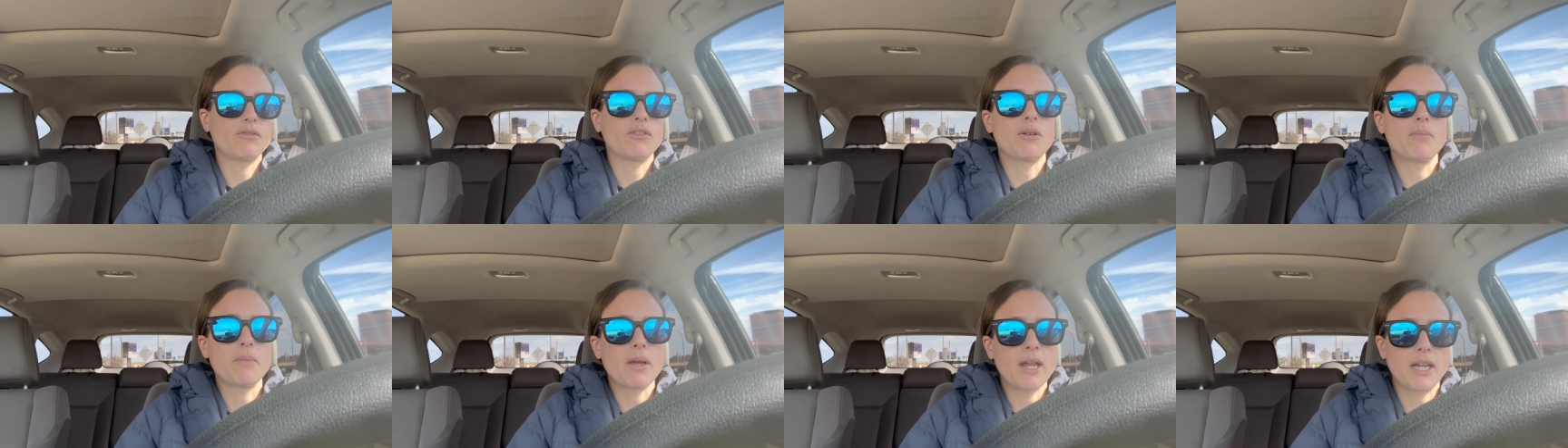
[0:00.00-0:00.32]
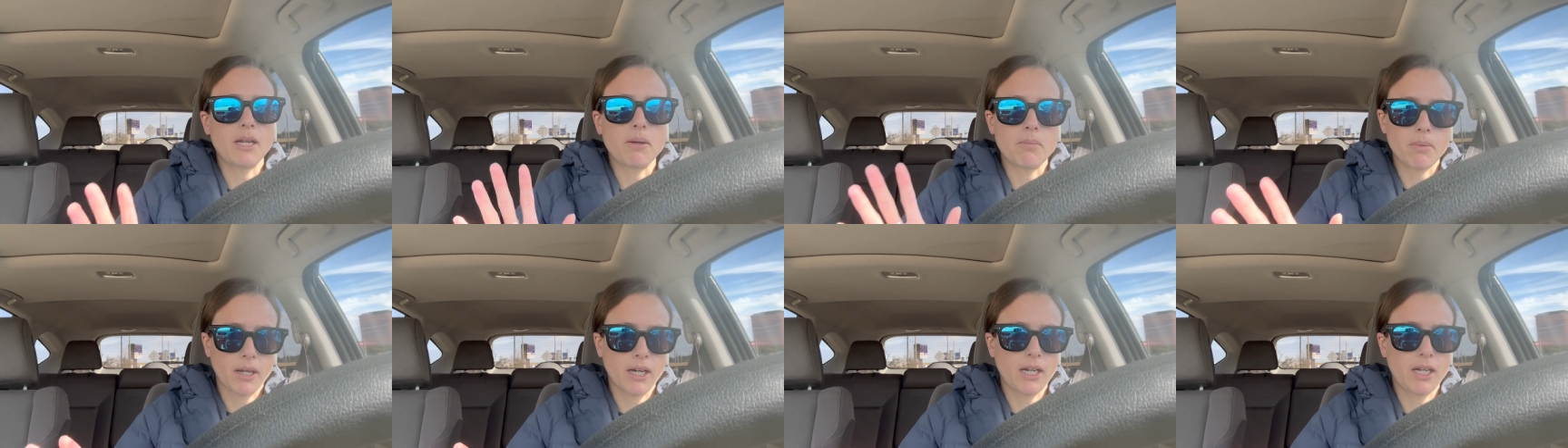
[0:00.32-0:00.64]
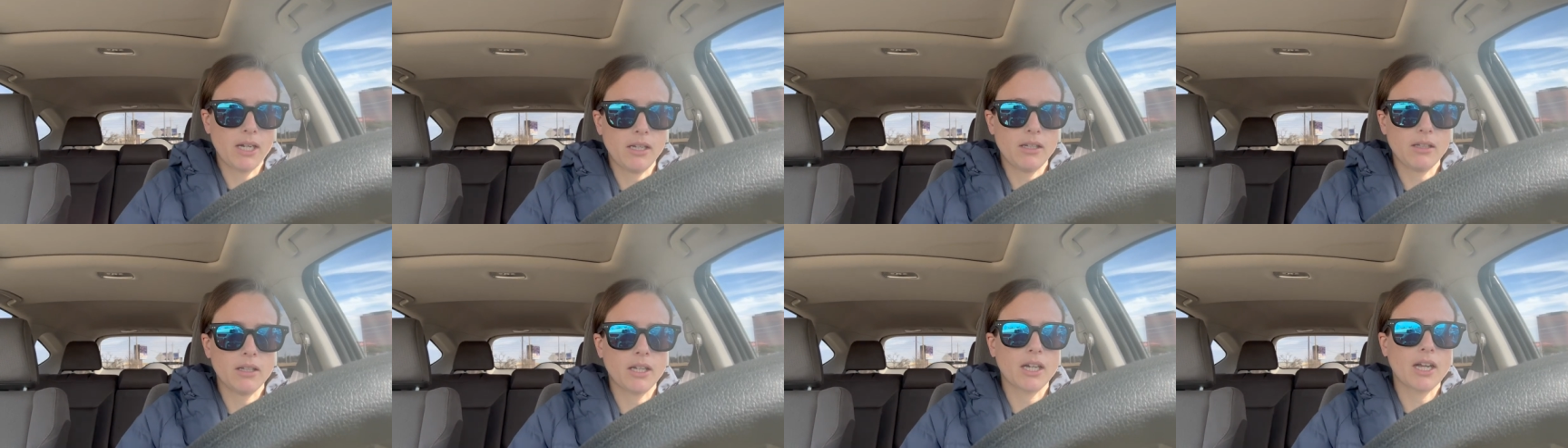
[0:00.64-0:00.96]
from
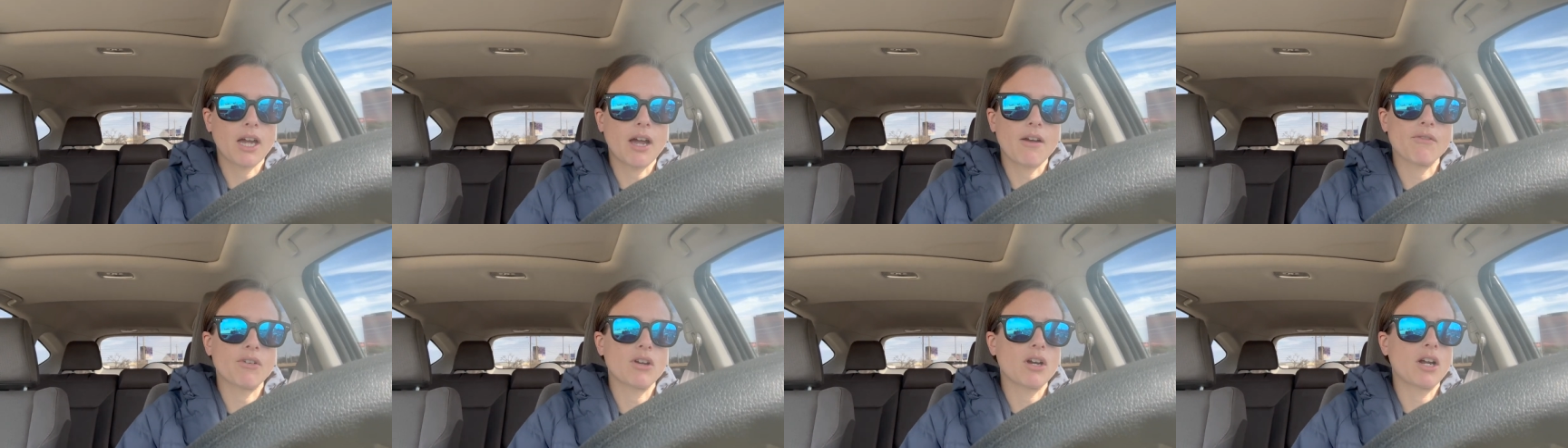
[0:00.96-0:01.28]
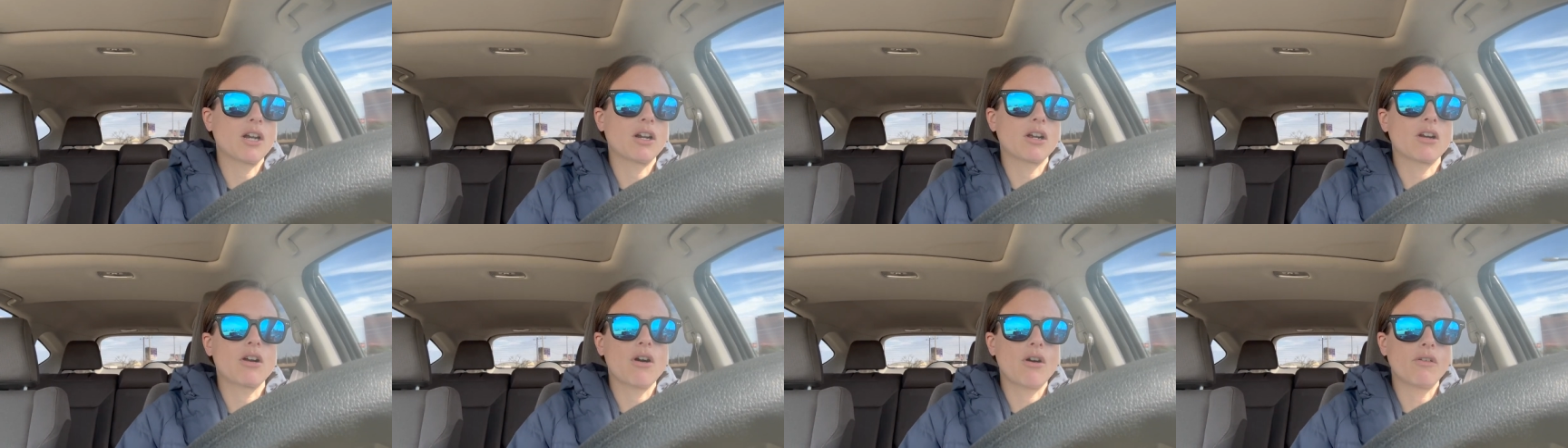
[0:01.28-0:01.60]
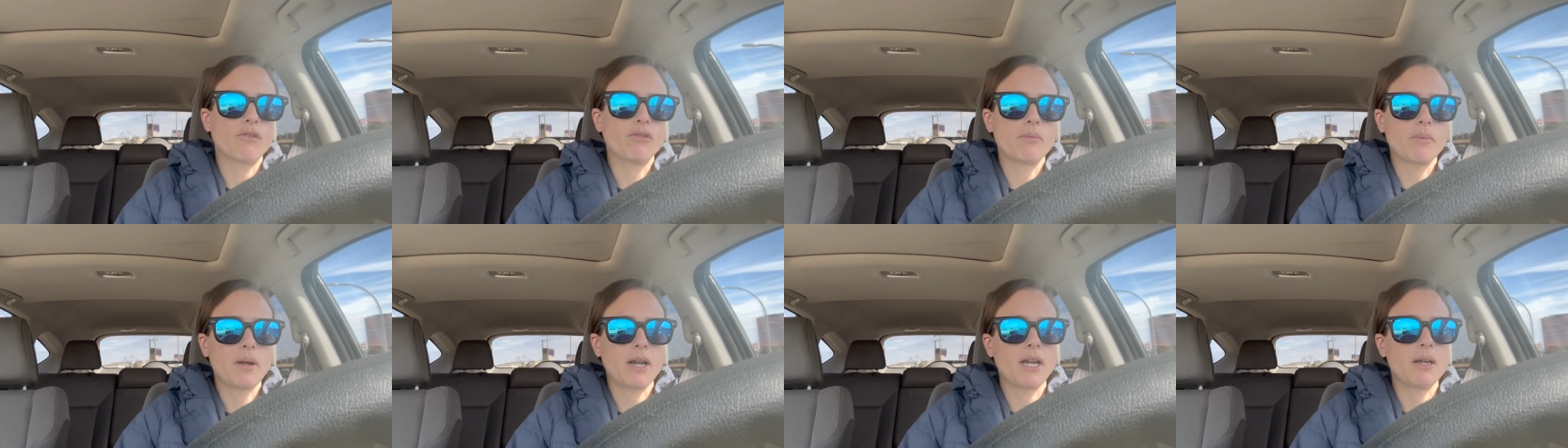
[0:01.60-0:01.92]
anybody. Like I haven't gotten a call
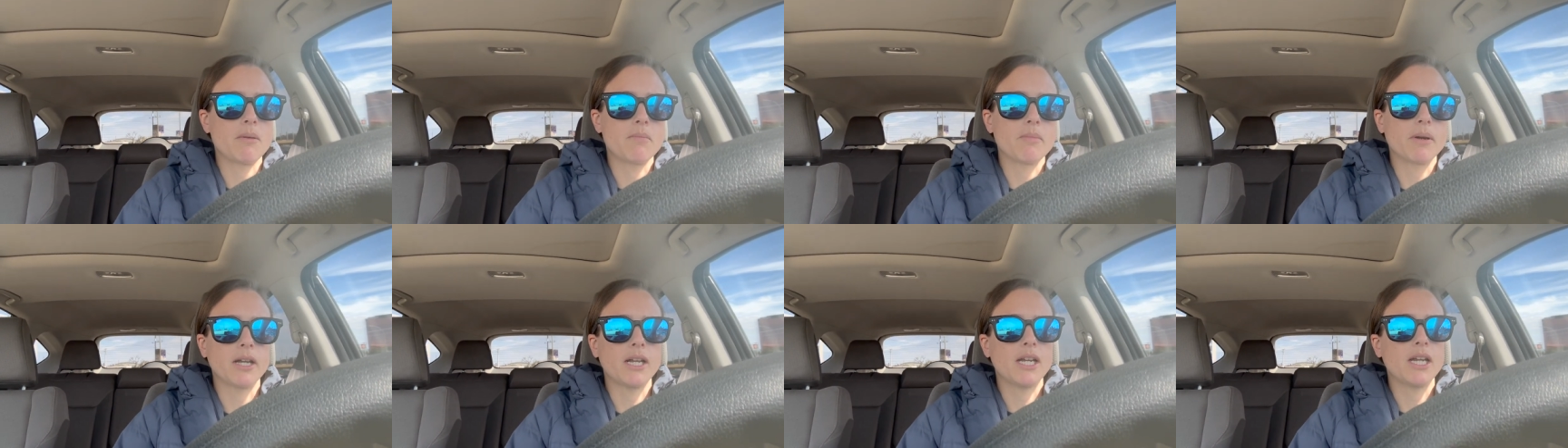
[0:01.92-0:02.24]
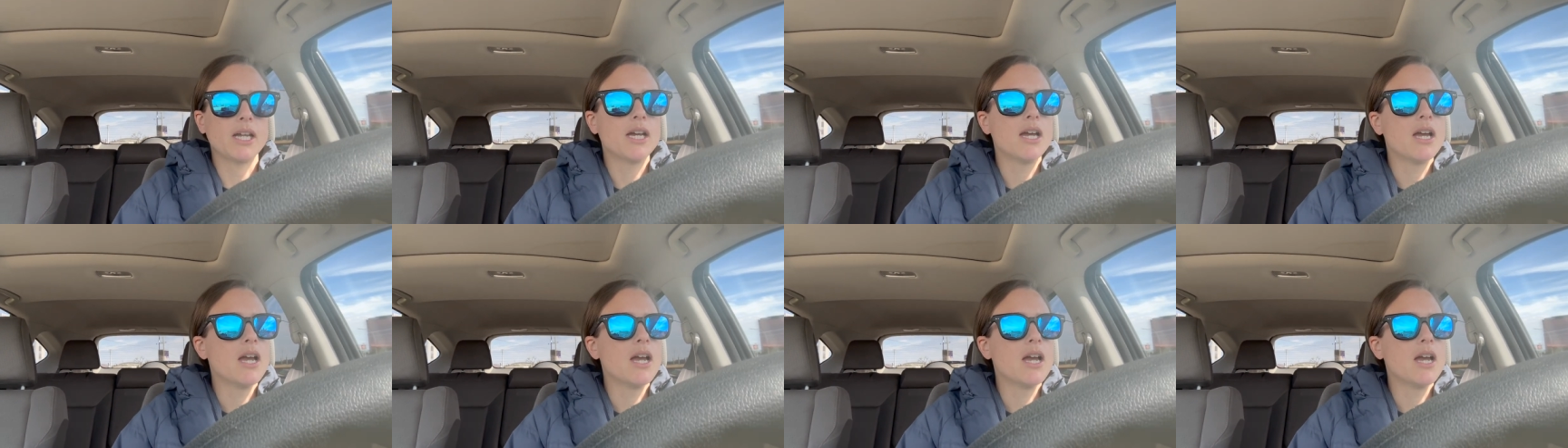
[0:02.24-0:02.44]
from anybody,